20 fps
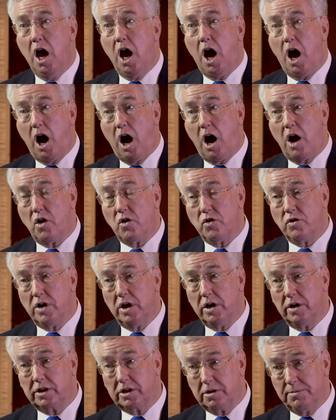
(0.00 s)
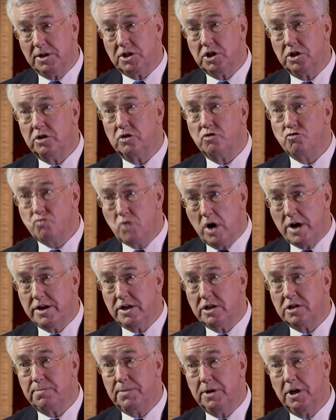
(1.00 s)
are uh, committed and
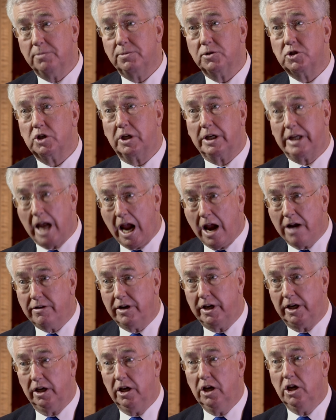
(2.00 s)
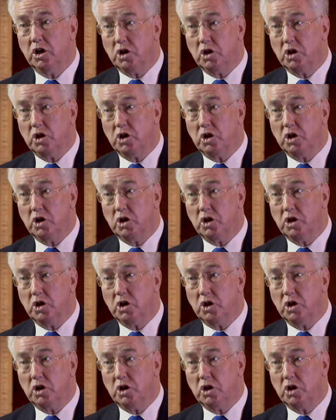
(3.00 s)
ready to be able to carry